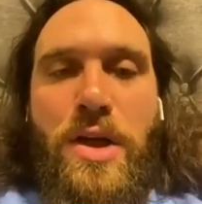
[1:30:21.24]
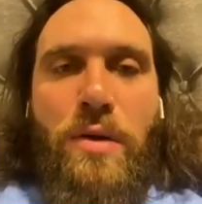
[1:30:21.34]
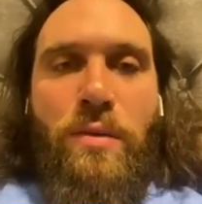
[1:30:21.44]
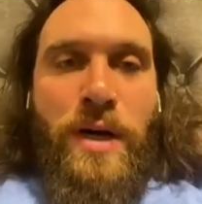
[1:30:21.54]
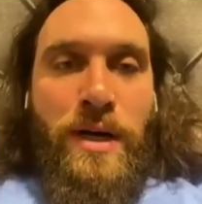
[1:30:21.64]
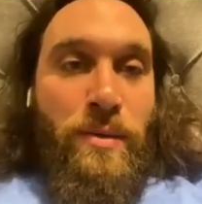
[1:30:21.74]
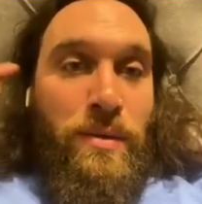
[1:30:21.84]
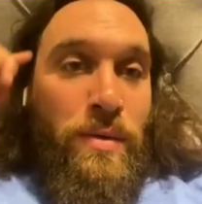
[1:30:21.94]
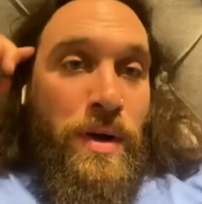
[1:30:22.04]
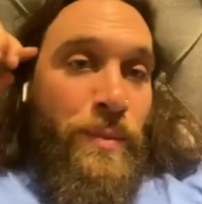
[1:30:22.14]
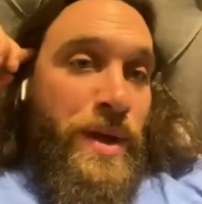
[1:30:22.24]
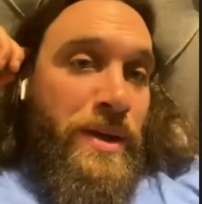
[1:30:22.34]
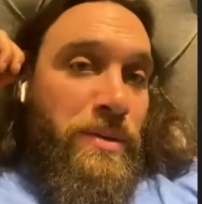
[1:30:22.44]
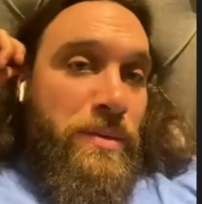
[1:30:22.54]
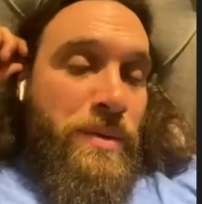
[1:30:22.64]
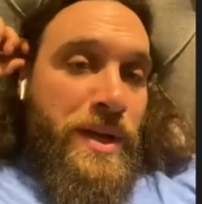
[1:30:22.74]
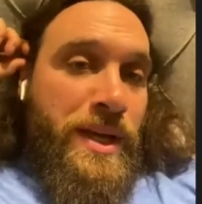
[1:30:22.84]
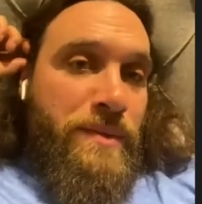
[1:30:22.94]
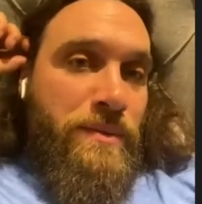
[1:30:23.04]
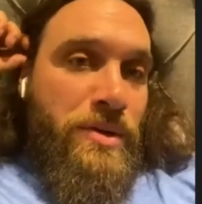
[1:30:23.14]
Well, when we
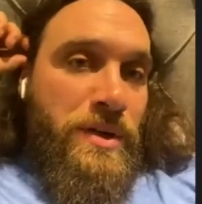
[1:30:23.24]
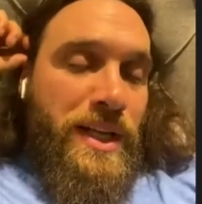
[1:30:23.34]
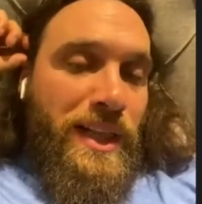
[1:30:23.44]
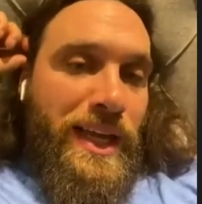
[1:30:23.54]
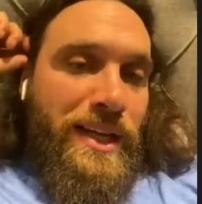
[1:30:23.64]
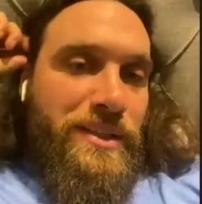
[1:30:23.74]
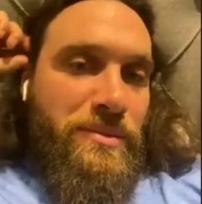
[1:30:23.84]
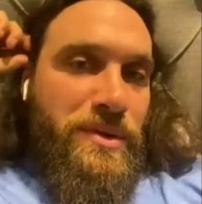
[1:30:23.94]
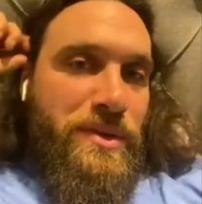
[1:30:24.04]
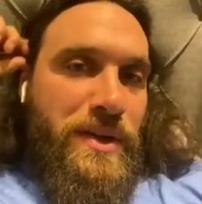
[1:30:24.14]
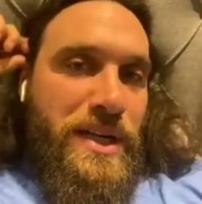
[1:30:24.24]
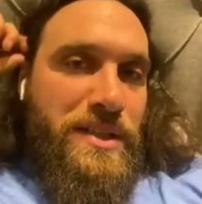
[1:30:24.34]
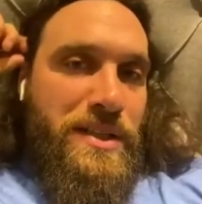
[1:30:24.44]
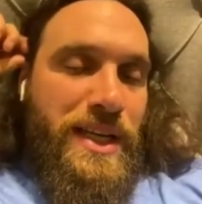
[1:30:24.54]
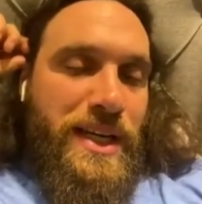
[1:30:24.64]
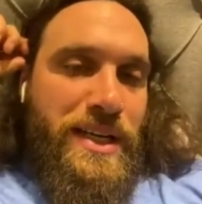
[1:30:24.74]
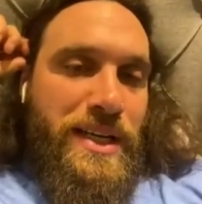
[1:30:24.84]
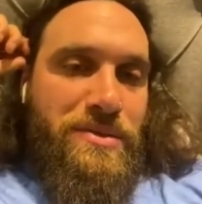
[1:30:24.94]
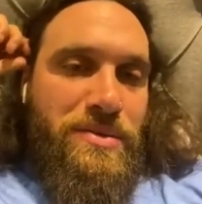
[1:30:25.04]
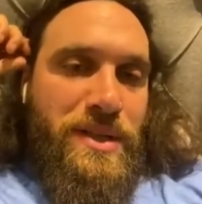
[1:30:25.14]
go and collect them with the rest of the guys,